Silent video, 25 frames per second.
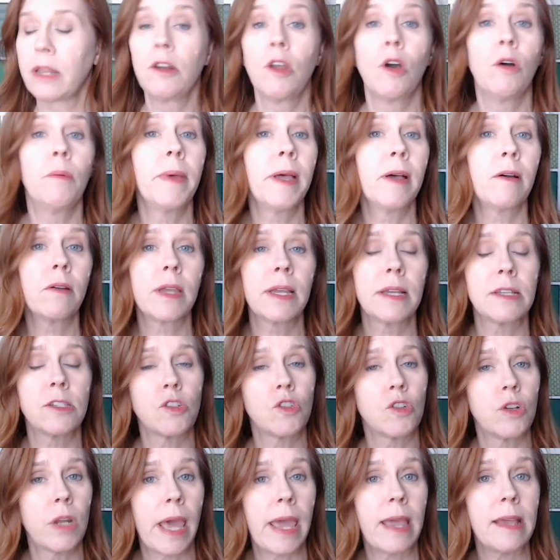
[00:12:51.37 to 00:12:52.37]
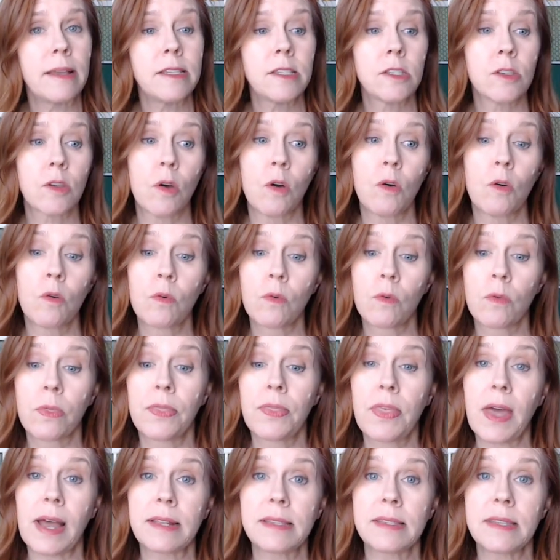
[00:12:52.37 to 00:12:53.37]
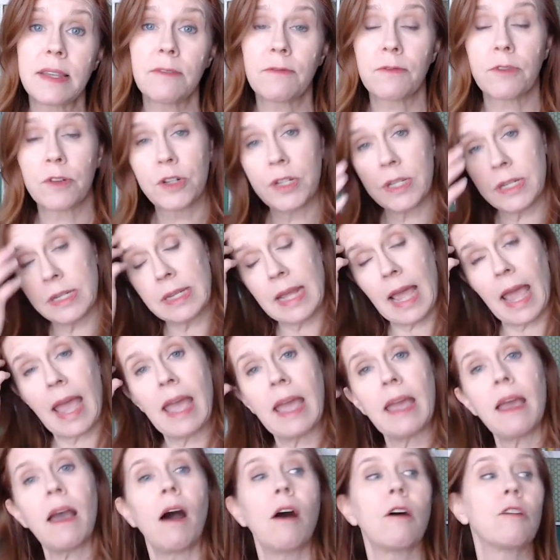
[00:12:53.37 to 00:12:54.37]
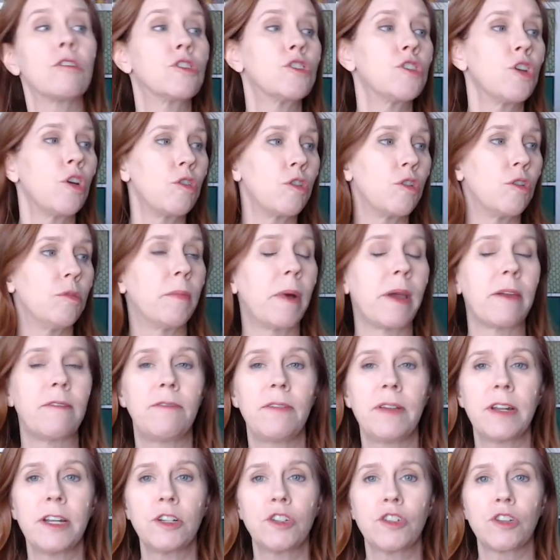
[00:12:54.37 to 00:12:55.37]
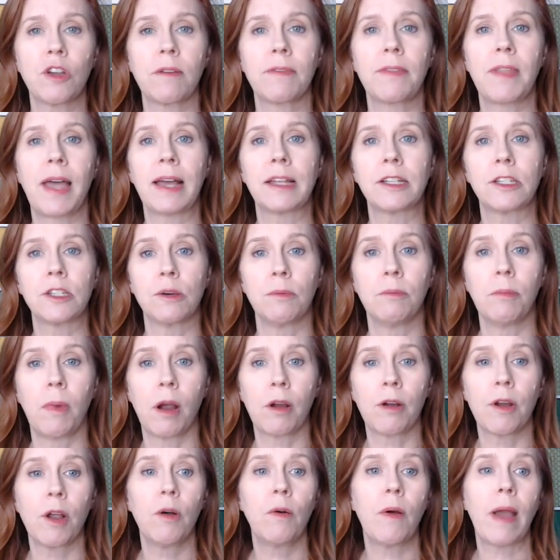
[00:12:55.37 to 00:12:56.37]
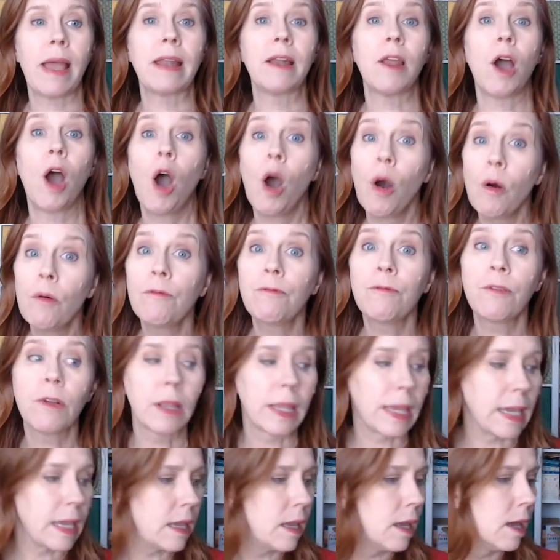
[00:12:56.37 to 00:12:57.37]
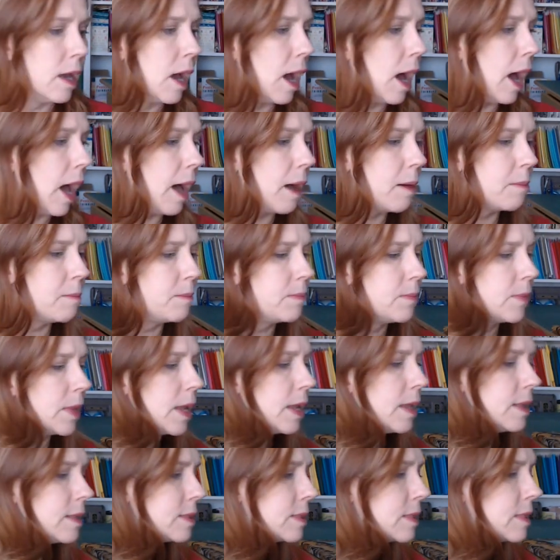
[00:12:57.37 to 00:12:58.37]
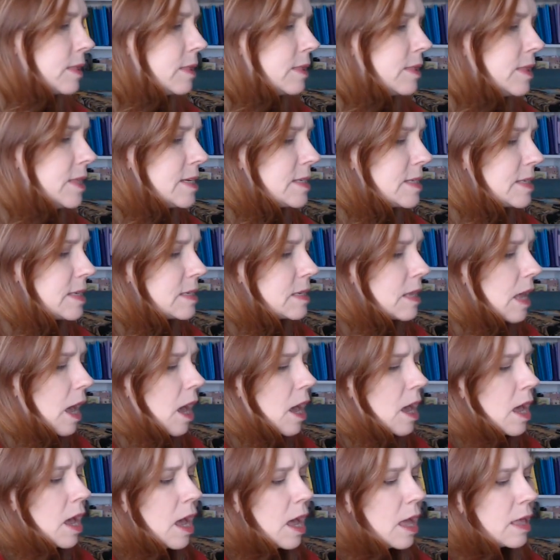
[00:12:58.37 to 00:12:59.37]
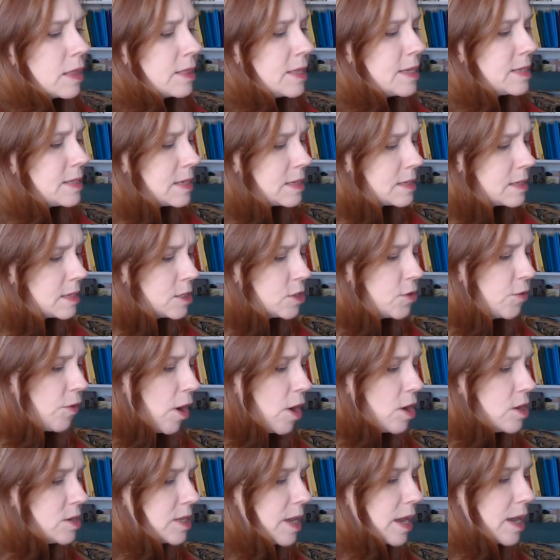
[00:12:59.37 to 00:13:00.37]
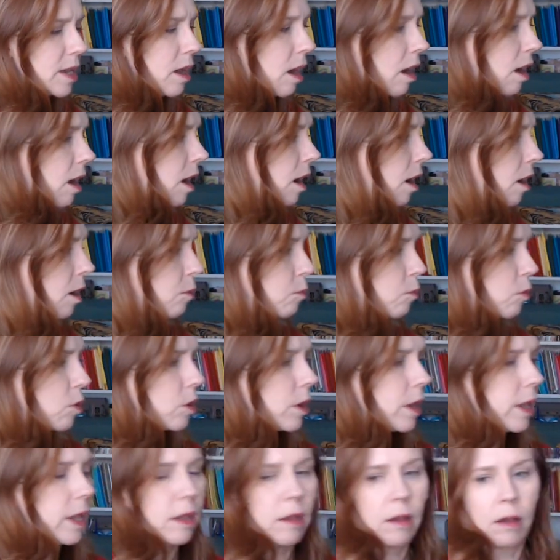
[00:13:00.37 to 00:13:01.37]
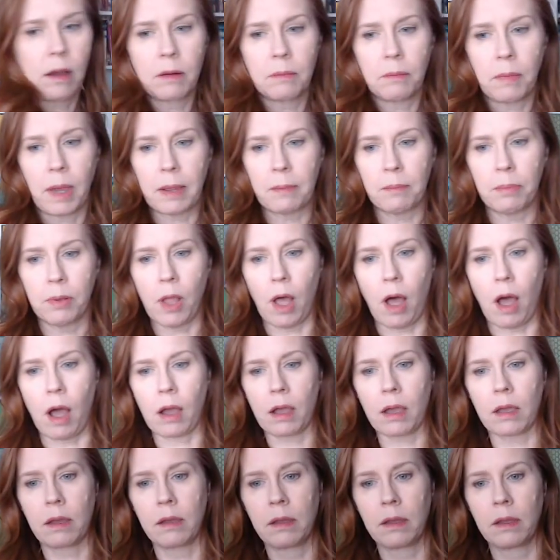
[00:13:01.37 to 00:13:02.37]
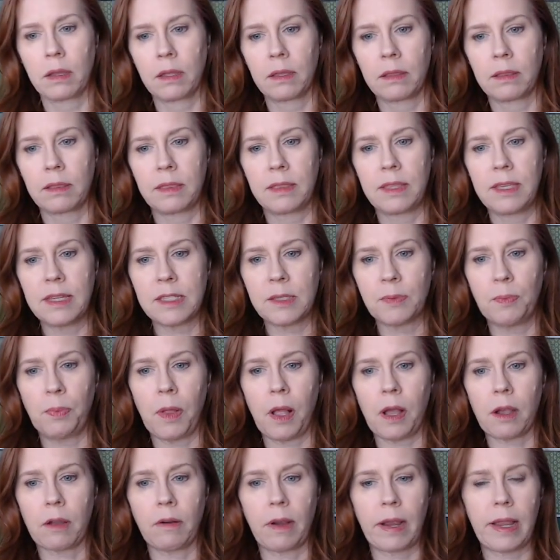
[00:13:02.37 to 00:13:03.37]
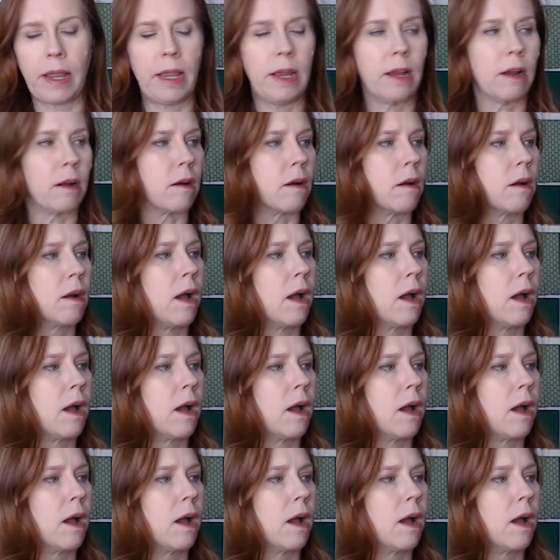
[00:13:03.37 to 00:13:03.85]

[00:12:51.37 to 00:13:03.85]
No mail yesterday, so that's it for today. I'll show you my finish on that tomorrow, and hopefully, um, this is, this is as far as I got on working on my block. This block right here.